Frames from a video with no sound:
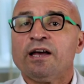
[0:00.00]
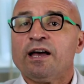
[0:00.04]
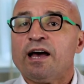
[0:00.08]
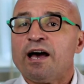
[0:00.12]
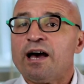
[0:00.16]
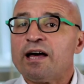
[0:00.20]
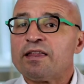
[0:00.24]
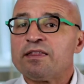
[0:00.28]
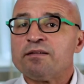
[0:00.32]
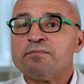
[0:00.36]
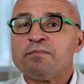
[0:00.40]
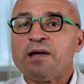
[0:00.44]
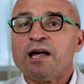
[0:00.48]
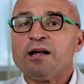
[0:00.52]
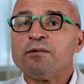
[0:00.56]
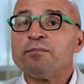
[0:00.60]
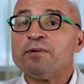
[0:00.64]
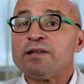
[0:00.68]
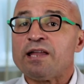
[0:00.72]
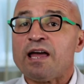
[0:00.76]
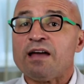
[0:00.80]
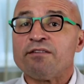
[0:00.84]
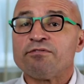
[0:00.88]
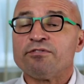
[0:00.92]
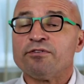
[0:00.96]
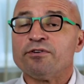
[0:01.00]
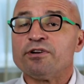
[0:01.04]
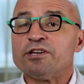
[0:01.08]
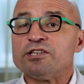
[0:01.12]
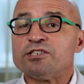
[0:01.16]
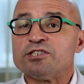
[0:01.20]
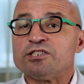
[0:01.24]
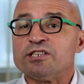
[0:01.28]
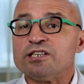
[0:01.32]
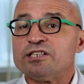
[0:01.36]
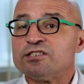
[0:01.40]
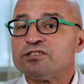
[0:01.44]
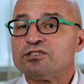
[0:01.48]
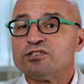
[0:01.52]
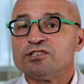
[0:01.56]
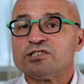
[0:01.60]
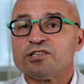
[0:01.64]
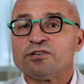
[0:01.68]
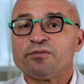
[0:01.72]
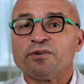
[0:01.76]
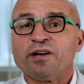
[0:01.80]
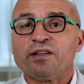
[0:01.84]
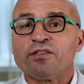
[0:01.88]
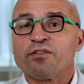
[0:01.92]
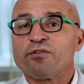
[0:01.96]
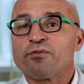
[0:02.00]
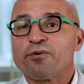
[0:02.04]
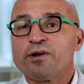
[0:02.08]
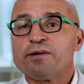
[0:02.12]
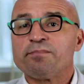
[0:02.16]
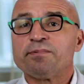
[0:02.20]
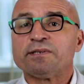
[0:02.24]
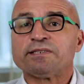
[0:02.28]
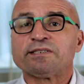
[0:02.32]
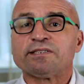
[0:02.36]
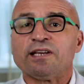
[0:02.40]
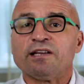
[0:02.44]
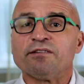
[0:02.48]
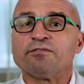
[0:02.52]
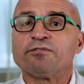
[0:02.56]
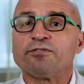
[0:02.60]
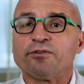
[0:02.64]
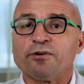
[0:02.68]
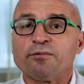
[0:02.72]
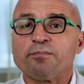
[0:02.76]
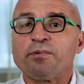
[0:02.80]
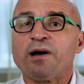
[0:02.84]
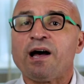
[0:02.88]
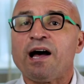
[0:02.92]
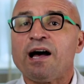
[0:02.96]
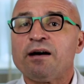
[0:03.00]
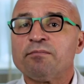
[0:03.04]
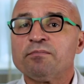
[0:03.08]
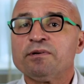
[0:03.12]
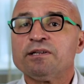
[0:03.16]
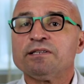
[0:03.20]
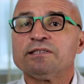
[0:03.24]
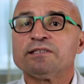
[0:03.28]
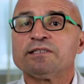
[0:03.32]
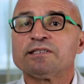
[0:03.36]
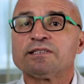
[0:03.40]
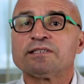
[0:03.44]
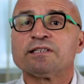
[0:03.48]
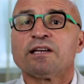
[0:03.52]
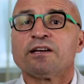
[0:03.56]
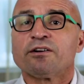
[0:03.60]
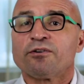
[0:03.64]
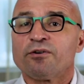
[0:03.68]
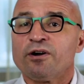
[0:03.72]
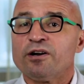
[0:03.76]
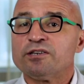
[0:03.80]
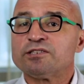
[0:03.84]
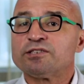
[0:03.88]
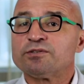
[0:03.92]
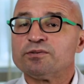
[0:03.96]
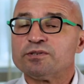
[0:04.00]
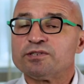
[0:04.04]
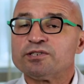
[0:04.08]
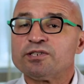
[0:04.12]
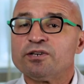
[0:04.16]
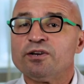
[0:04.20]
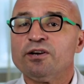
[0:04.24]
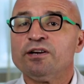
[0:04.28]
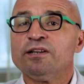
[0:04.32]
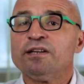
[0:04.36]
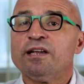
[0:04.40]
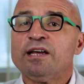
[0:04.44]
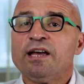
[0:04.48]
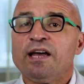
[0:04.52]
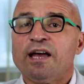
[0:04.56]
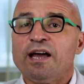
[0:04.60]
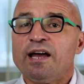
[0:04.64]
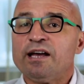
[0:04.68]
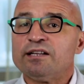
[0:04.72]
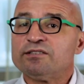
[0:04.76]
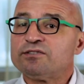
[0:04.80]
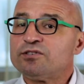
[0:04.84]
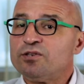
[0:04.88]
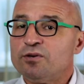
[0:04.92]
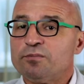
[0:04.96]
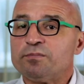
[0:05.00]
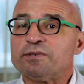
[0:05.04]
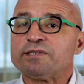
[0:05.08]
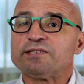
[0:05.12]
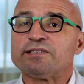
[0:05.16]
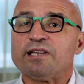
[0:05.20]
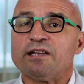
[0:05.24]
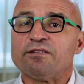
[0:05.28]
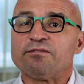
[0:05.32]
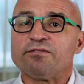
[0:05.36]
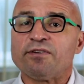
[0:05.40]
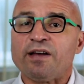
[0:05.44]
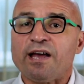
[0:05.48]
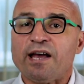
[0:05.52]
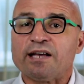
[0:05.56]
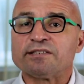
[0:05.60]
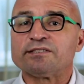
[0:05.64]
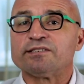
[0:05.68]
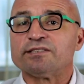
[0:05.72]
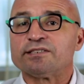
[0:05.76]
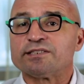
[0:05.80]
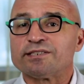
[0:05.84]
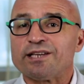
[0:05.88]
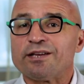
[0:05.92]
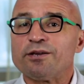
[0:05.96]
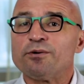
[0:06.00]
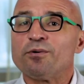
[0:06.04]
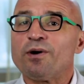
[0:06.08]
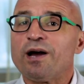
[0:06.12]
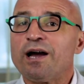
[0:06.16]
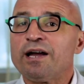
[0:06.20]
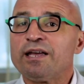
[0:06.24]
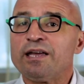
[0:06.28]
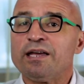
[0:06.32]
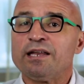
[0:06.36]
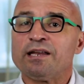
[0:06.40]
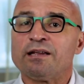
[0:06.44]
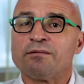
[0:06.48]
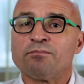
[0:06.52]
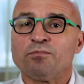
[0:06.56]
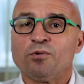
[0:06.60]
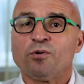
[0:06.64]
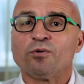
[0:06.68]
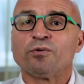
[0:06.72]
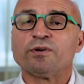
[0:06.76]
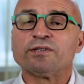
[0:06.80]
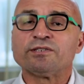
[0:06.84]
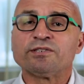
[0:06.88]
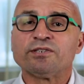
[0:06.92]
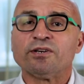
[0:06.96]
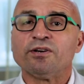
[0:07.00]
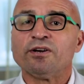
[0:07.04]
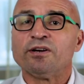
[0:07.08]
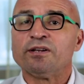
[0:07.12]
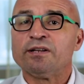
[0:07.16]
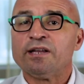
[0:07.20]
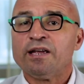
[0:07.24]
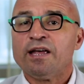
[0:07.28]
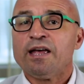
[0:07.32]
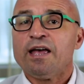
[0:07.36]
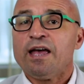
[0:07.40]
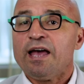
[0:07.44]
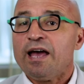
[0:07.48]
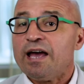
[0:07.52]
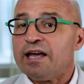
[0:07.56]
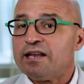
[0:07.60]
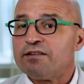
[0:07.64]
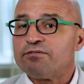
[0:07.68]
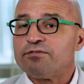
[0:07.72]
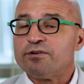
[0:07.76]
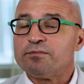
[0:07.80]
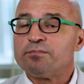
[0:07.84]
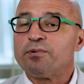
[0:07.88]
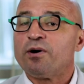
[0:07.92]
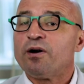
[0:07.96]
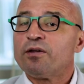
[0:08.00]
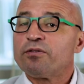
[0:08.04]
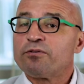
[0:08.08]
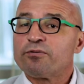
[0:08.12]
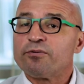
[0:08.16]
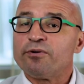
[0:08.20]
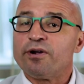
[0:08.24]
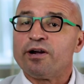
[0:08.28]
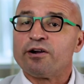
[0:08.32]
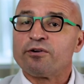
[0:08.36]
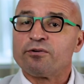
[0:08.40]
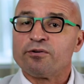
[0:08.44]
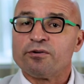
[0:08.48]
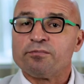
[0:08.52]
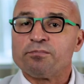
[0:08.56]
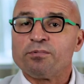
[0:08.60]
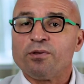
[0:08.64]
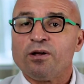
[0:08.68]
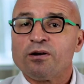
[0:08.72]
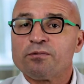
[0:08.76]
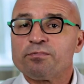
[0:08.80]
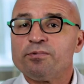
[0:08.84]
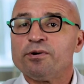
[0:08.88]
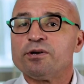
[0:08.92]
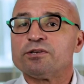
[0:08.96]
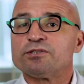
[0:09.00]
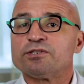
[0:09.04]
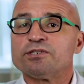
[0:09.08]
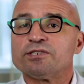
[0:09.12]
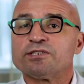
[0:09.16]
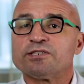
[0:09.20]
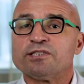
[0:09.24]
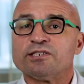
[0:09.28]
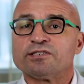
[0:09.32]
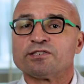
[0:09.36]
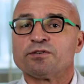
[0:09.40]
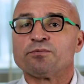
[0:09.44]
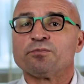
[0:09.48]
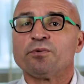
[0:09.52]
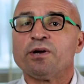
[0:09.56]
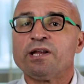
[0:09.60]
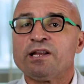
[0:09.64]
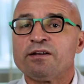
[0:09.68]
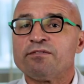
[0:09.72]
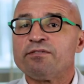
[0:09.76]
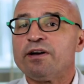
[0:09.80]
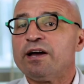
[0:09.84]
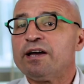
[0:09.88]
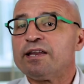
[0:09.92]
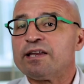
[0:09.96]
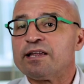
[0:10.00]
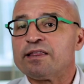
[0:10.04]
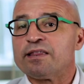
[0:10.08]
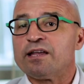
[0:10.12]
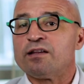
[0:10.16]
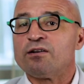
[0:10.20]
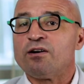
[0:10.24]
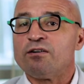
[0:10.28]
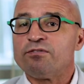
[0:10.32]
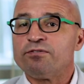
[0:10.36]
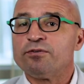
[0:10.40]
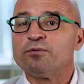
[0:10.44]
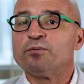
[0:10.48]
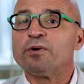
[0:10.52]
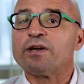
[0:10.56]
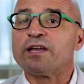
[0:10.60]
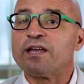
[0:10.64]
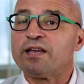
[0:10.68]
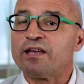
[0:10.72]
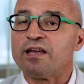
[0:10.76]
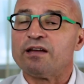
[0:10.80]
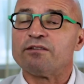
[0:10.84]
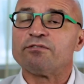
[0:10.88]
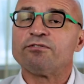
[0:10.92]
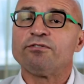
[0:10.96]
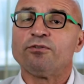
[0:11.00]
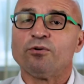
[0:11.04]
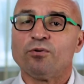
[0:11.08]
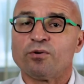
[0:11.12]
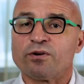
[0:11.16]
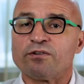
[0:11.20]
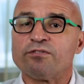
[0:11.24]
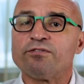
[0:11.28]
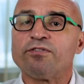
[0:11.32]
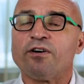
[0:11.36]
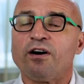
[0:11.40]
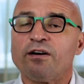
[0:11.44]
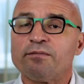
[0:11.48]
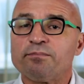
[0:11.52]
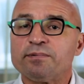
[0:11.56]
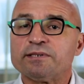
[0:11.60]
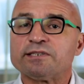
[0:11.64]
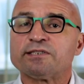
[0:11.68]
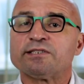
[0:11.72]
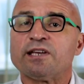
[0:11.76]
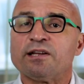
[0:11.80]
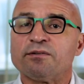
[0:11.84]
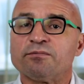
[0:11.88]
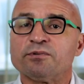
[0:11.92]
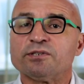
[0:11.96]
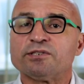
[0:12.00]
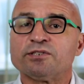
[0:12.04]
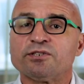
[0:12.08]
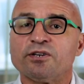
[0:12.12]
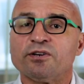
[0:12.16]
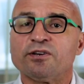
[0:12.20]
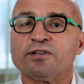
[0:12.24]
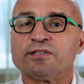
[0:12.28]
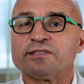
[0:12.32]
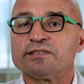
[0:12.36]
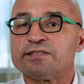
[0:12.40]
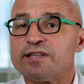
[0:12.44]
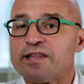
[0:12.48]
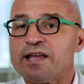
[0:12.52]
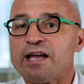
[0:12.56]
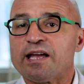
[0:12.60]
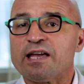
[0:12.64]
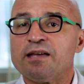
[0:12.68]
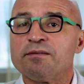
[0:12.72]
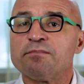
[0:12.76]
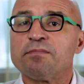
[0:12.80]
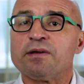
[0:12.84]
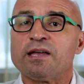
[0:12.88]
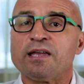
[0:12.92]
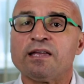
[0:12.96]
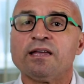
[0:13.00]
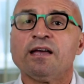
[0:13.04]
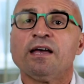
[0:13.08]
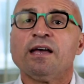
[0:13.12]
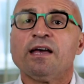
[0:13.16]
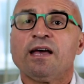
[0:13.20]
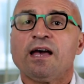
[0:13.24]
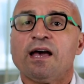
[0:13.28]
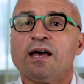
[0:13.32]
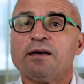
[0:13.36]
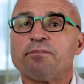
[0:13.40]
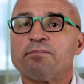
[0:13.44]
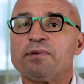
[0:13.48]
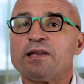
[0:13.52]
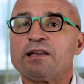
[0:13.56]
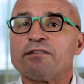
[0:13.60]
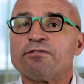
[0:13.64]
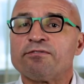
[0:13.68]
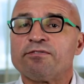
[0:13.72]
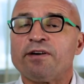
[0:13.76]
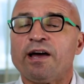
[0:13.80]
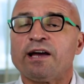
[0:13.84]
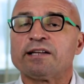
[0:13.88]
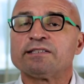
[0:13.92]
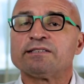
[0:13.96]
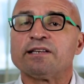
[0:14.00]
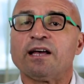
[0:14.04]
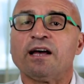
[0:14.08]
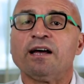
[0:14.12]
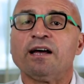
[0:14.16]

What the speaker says: The Melbourne average is usually around 3% for apartments, gross return, and 2% for houses. So you are getting more return. And if we're buying through our group block purchases and renovating, then often we can get 4 to 5% return. So that can be a big factor.